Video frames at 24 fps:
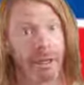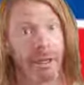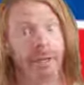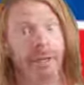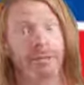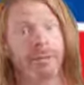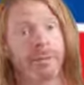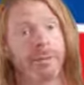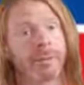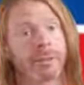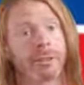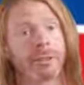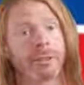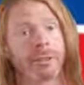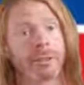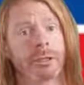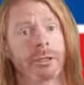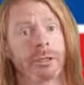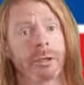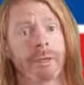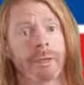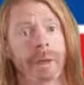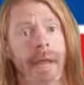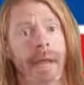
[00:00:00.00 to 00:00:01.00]
So be
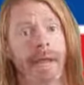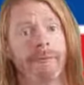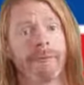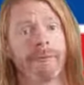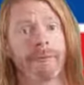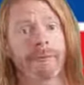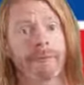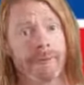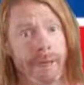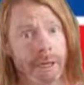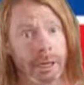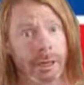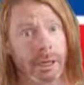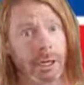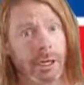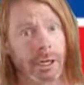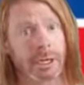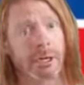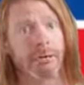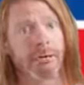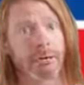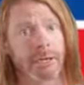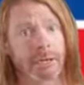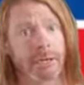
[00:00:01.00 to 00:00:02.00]
sure to pay very
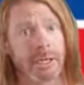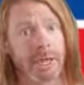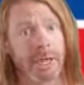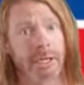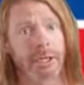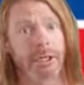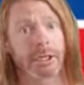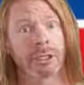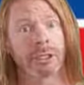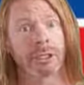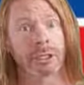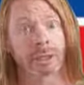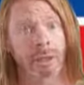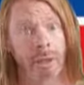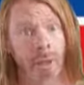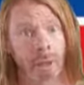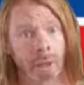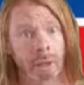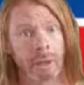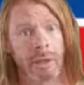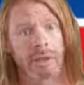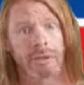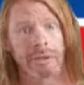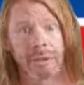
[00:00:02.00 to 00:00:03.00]
close attention to
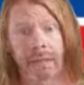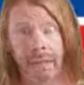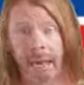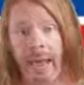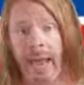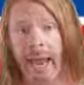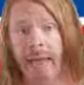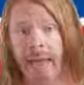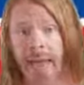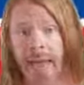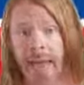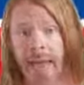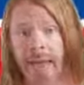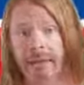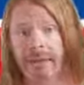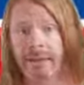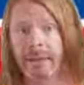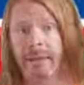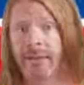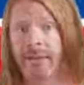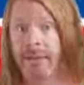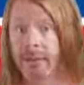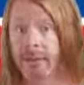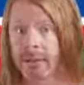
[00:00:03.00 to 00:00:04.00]
words and headlines
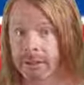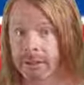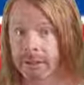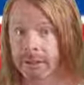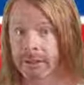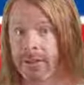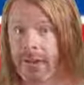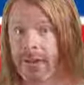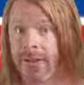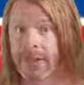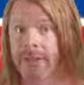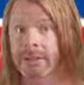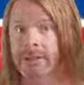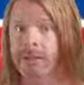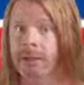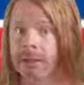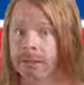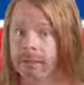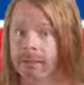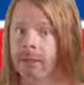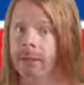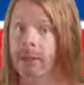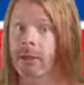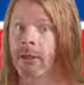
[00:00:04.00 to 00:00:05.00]
that are designed to
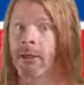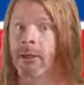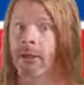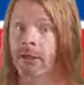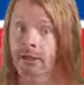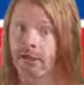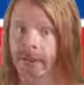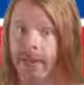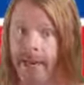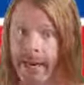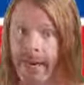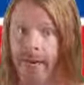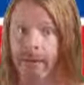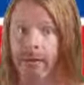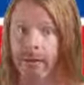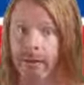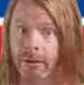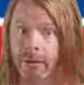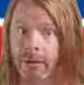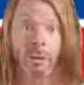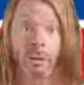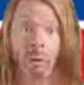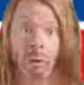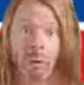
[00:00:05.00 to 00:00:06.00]
make you
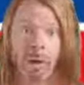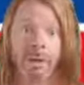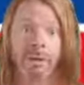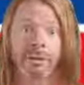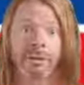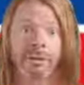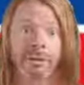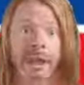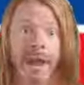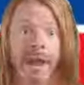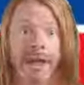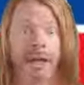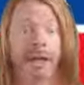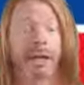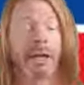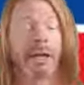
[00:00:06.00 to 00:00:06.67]
scared. Words like